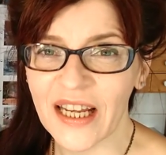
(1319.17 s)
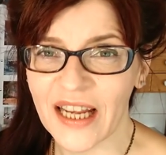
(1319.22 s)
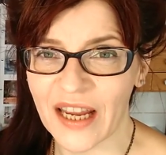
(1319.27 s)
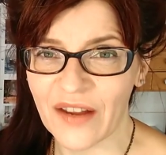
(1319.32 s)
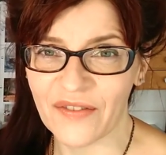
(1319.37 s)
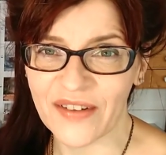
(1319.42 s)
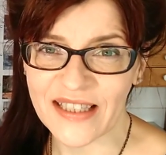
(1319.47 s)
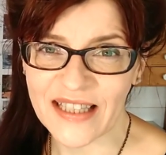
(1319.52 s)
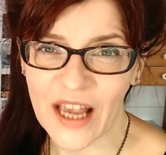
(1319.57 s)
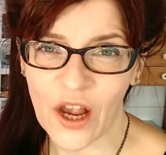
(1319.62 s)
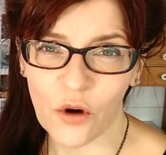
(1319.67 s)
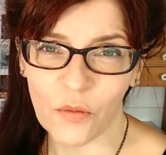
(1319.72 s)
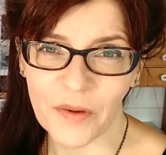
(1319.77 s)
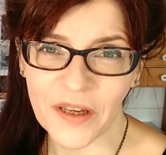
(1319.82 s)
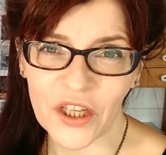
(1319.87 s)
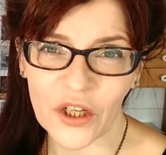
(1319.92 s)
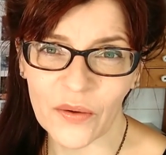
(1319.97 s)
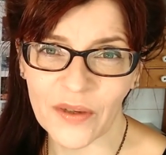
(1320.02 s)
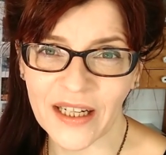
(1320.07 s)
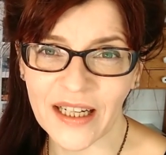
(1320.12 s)
if it's
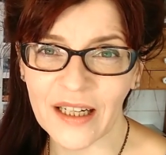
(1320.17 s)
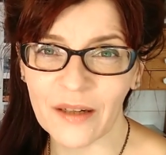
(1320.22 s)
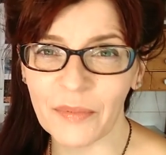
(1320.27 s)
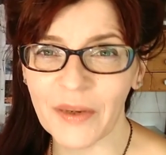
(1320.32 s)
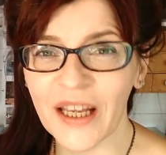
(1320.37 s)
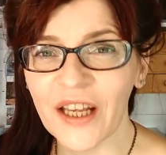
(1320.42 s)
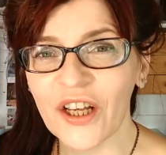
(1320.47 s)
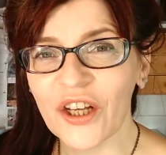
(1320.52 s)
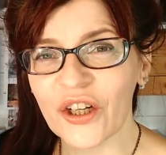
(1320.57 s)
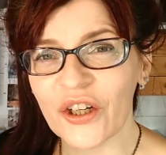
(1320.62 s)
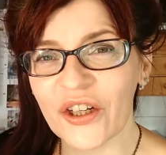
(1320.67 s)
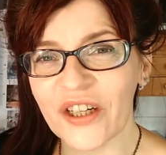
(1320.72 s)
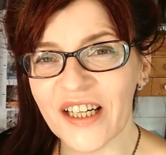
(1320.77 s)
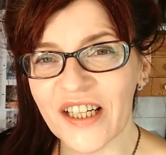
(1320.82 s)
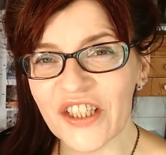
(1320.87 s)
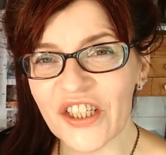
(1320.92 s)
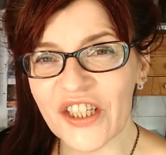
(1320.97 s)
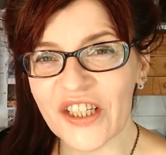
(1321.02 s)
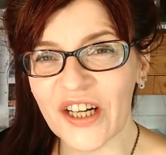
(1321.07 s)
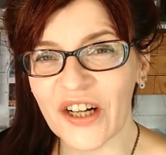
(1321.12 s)
helping you a little bit, could
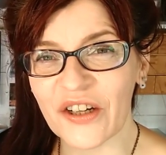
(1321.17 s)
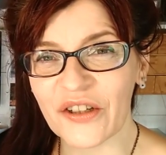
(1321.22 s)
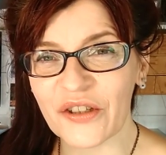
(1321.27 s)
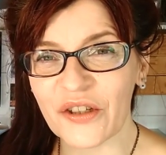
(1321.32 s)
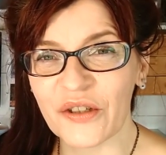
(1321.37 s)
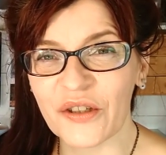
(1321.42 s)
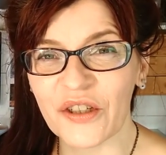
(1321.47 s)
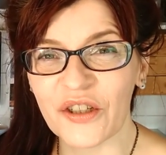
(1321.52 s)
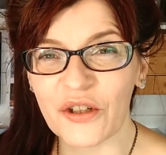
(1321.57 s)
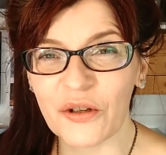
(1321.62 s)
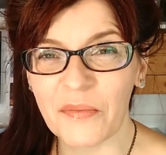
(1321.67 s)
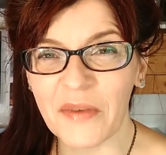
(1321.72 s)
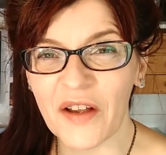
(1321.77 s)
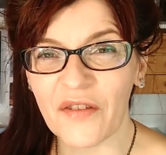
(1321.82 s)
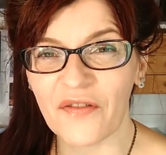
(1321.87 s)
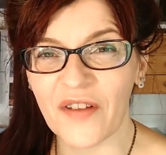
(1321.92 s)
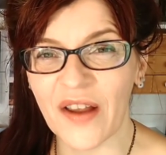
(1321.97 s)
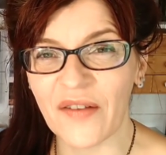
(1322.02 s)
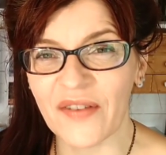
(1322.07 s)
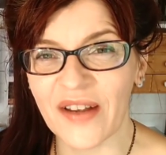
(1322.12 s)
I just ask you to do me a
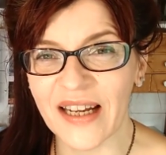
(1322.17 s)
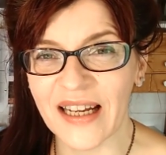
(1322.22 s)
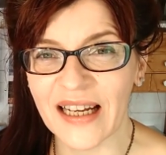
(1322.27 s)
favour